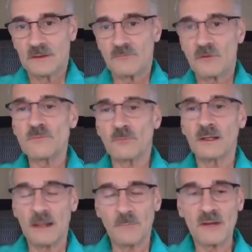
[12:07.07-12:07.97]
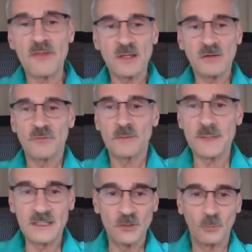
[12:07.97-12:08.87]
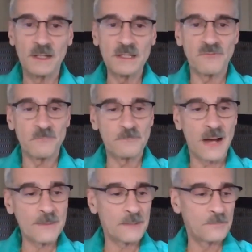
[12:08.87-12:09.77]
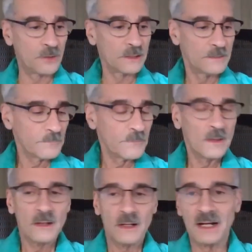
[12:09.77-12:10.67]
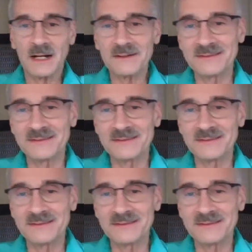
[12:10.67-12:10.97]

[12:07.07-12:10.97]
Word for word: First of all, I want to thank you for being the one to buy my book. Uh,